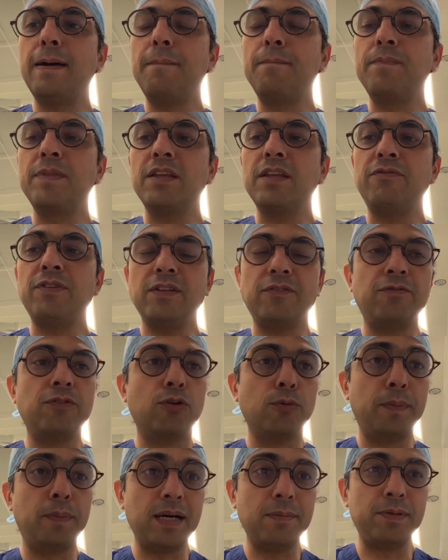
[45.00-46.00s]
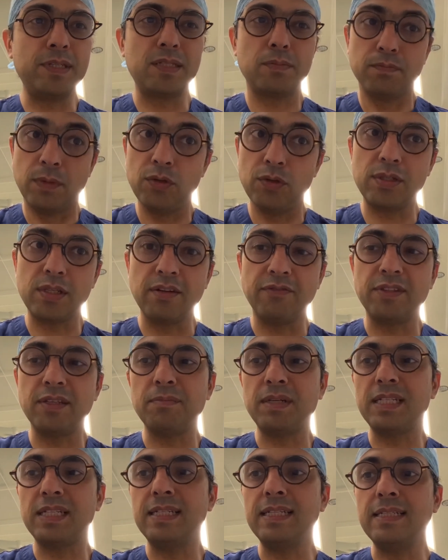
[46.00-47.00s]
fit for purpose, most of them
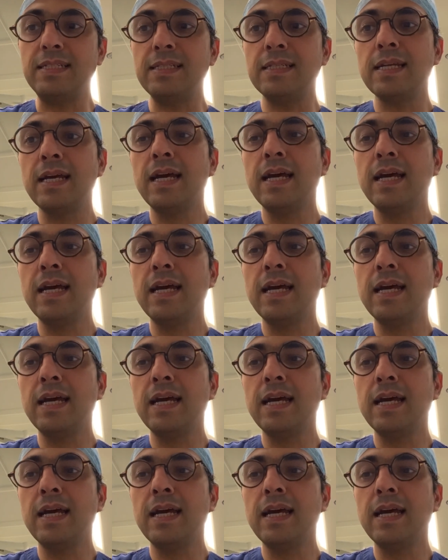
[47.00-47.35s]
at least,